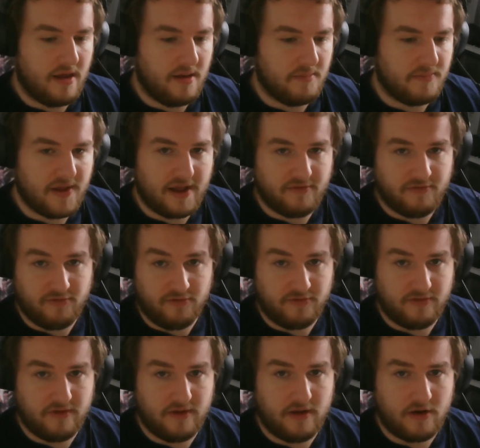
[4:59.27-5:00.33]
That's just
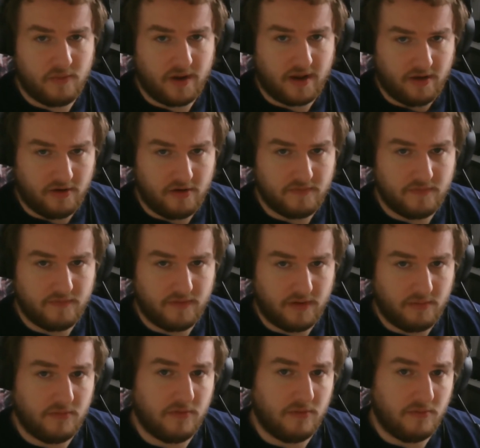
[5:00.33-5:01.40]
a quick overview.
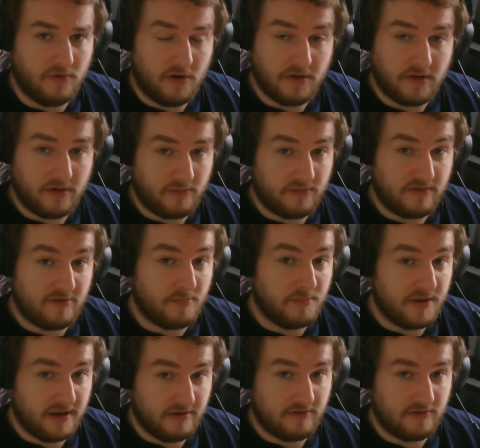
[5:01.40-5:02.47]
Do not use this
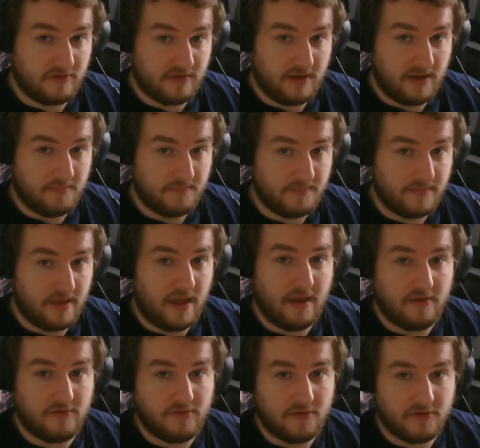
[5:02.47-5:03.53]
maliciously. It
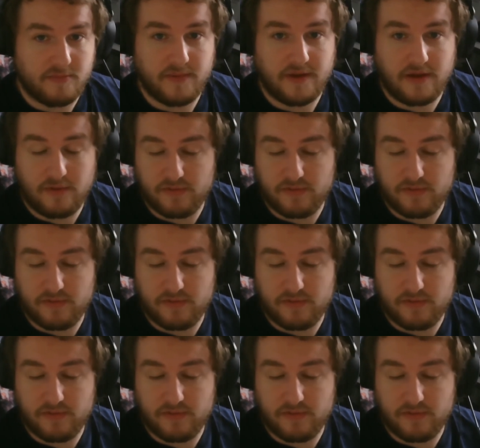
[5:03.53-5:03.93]
is not to be used